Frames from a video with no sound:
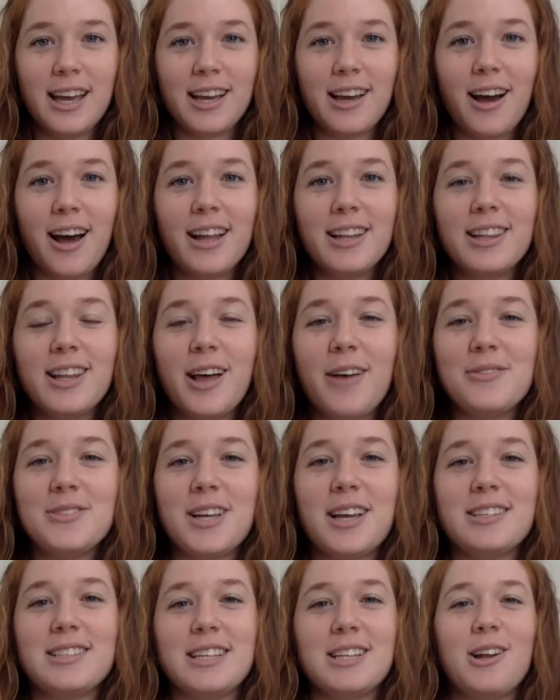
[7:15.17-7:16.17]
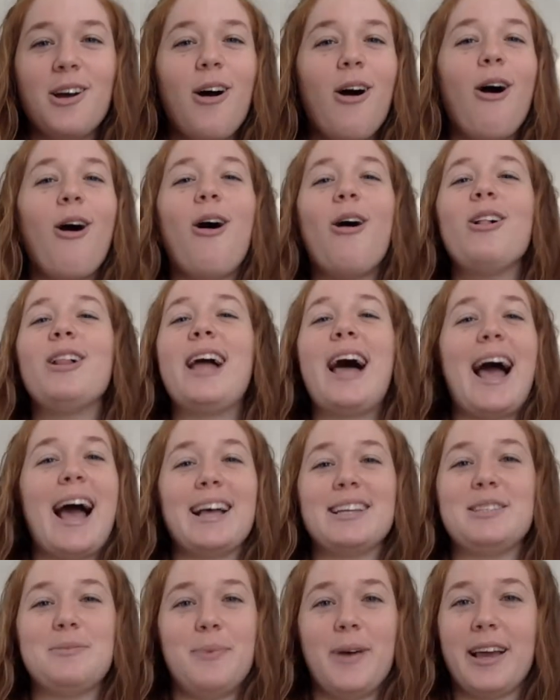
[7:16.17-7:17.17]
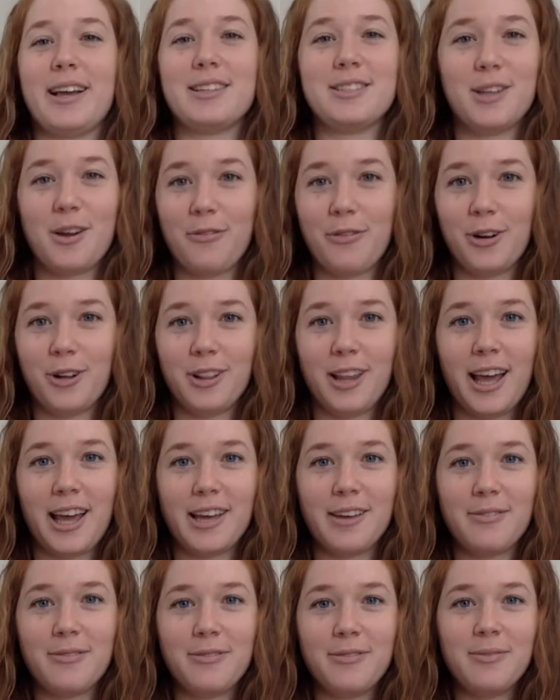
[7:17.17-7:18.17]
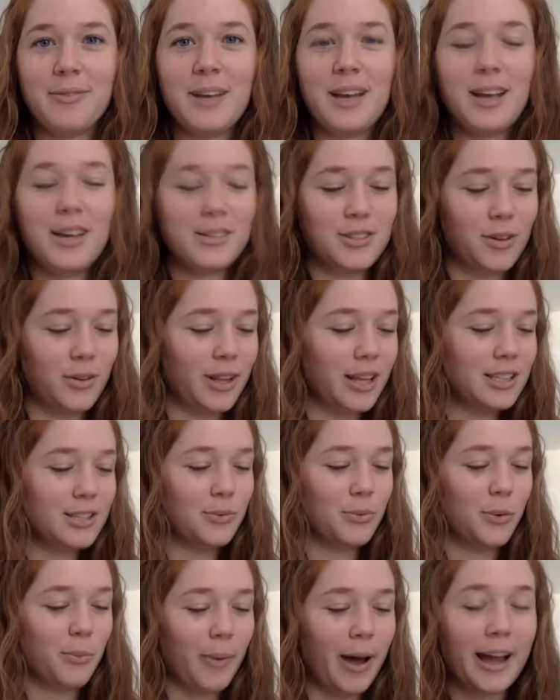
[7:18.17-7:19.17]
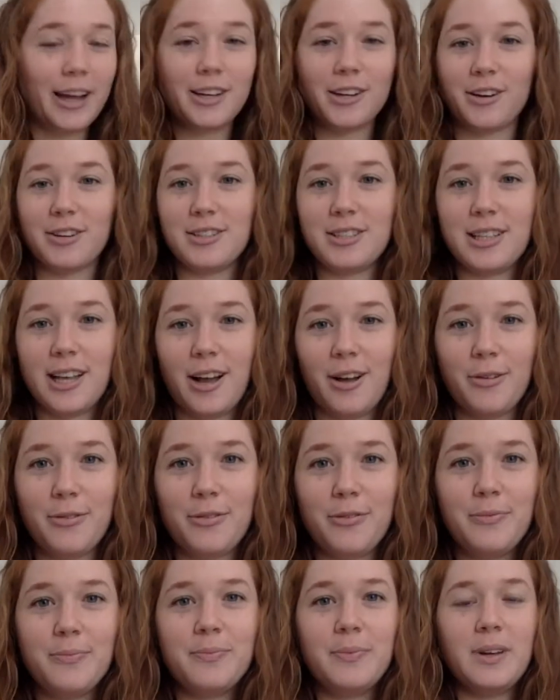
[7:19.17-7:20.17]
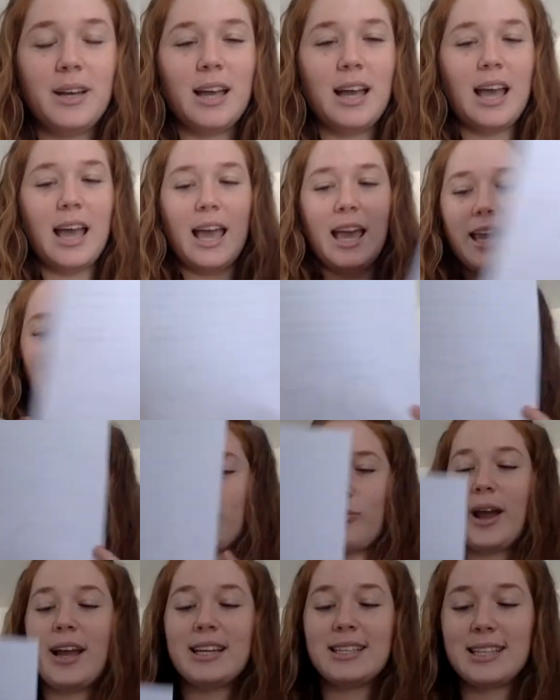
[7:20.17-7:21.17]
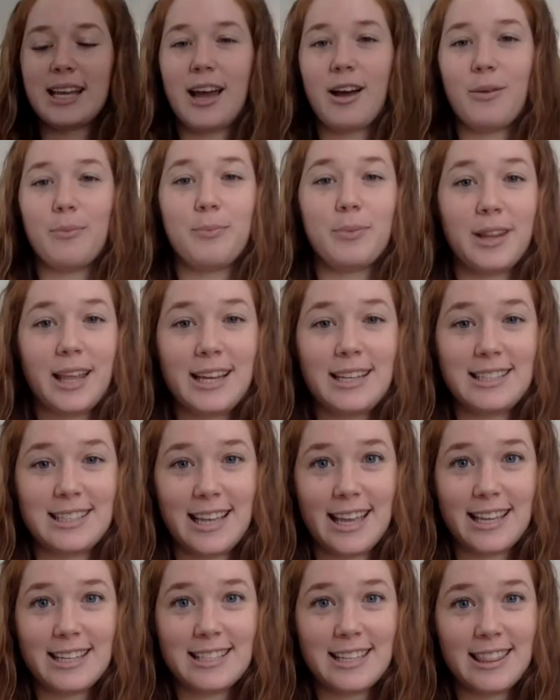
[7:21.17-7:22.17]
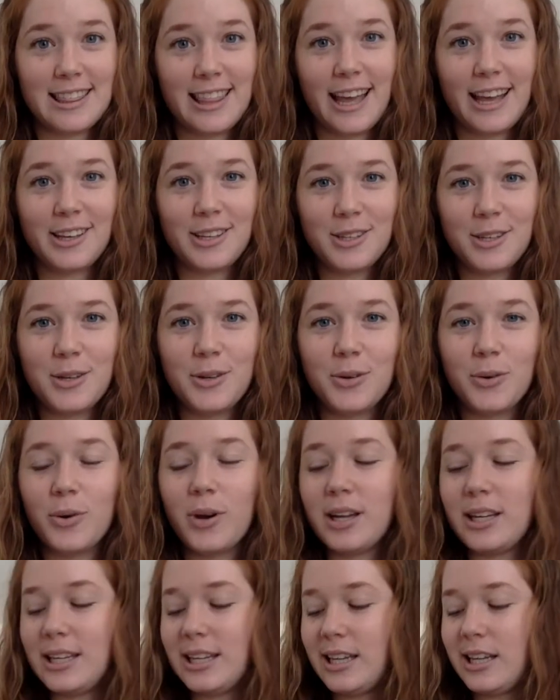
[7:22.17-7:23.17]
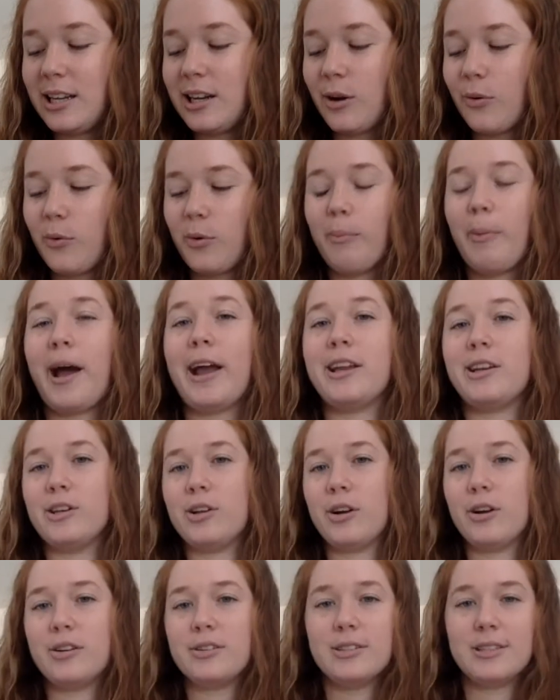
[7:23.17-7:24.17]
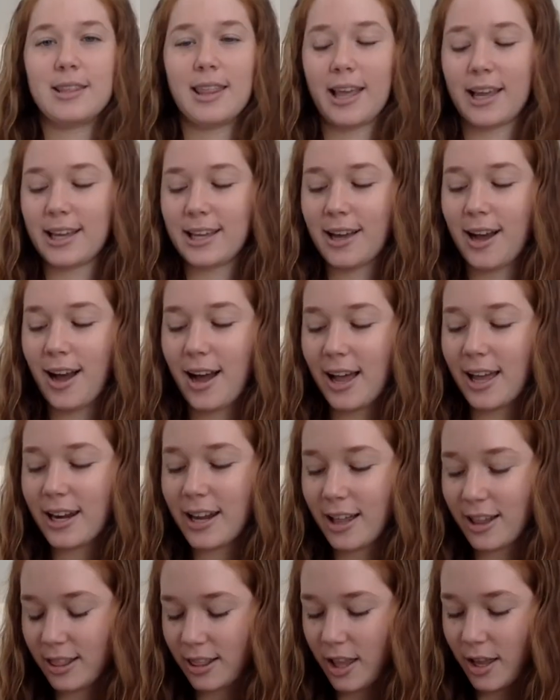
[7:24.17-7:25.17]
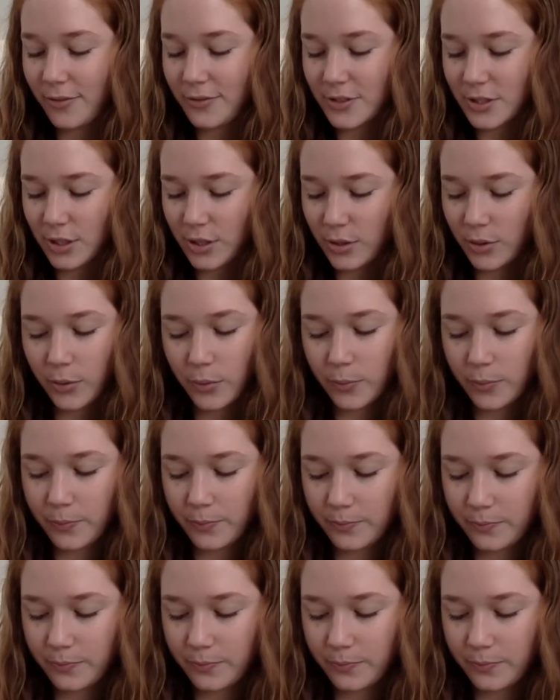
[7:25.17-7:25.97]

God loves us in all aspects of our life. So let's remind ourselves and write down places that you need reminders that God loves you.